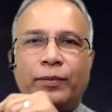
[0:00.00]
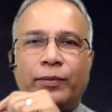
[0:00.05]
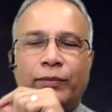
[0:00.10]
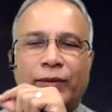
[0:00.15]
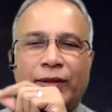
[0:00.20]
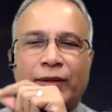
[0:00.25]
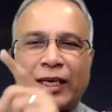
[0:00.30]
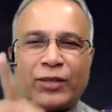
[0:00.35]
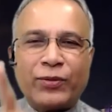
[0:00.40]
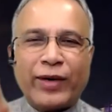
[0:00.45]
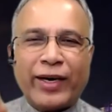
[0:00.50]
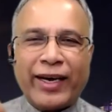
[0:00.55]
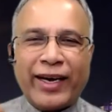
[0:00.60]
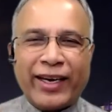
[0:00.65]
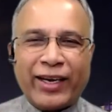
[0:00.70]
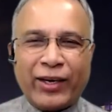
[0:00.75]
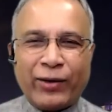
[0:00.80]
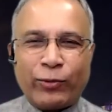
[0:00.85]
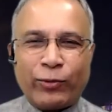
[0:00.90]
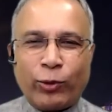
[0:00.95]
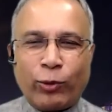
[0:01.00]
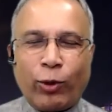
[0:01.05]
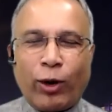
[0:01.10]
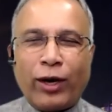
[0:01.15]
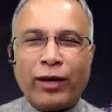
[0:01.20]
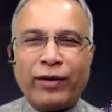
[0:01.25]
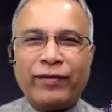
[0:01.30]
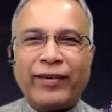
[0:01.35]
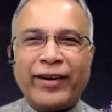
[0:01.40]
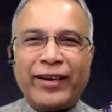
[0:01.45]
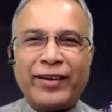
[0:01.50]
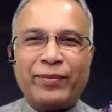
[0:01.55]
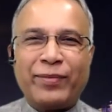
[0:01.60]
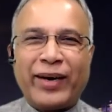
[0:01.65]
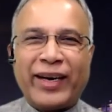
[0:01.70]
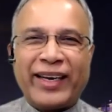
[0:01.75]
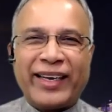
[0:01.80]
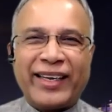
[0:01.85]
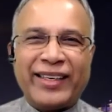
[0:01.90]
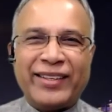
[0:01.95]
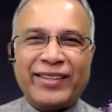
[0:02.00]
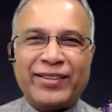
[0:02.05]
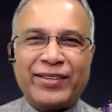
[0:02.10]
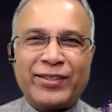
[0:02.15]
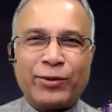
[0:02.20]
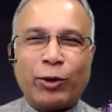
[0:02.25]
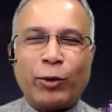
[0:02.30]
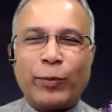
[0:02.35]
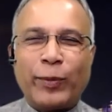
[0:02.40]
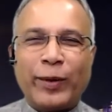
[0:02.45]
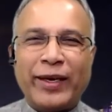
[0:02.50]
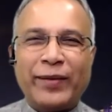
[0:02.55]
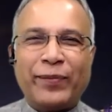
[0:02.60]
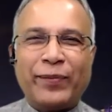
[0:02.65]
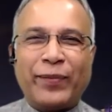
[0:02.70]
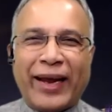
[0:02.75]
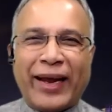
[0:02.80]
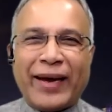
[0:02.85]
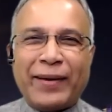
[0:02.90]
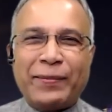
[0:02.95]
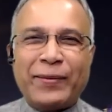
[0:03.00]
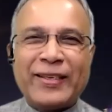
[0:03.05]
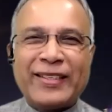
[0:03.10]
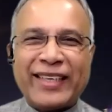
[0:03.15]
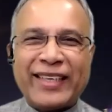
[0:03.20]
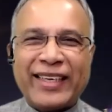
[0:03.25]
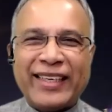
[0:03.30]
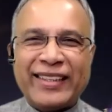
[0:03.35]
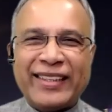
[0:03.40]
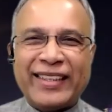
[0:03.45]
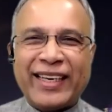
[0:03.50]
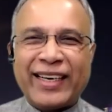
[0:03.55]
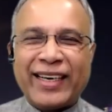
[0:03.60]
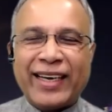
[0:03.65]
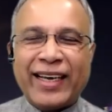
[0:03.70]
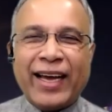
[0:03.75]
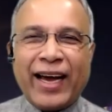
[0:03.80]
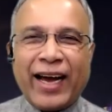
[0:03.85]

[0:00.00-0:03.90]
that's why I qualified my opening preamble saying that